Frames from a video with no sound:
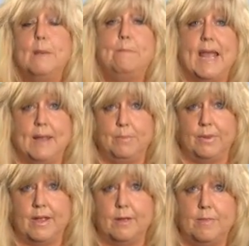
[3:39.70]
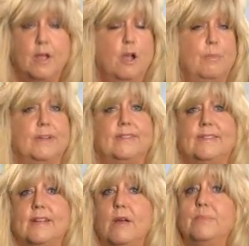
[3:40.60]
paper them, put
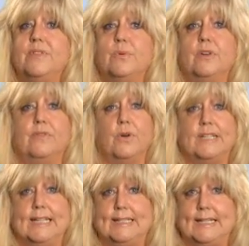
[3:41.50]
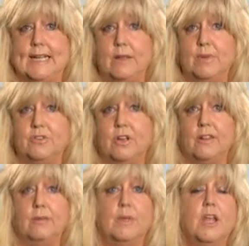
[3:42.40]
some sort of artistic image on
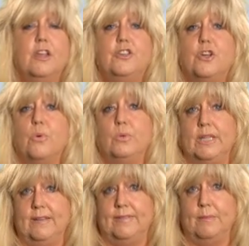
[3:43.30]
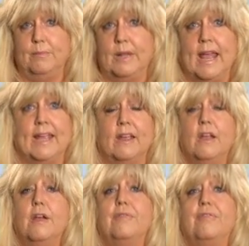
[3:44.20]
them. Don't leave them blank.
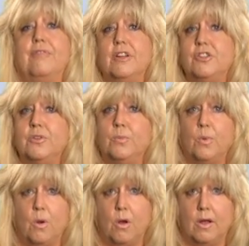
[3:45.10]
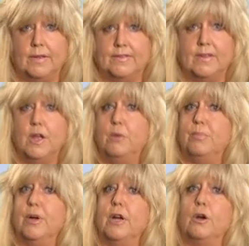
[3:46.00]
Frigid walls
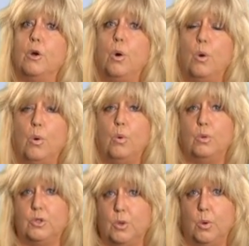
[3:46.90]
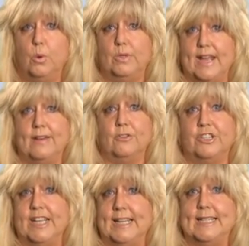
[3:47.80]
bring a cold
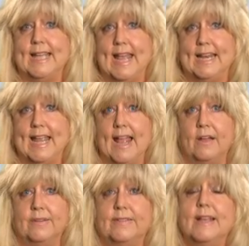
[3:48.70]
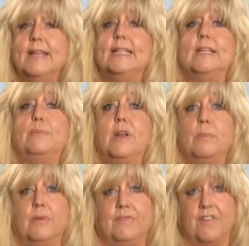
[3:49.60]
energy into any house. Tip
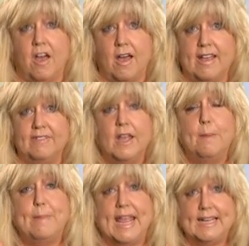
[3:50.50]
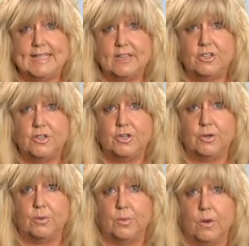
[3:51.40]
number 5, pay attention to
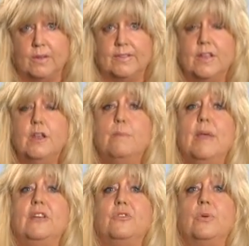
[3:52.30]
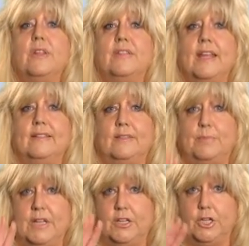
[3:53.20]
your walls. Make sure that they
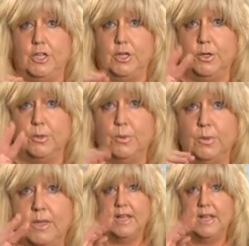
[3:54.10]
speak to you.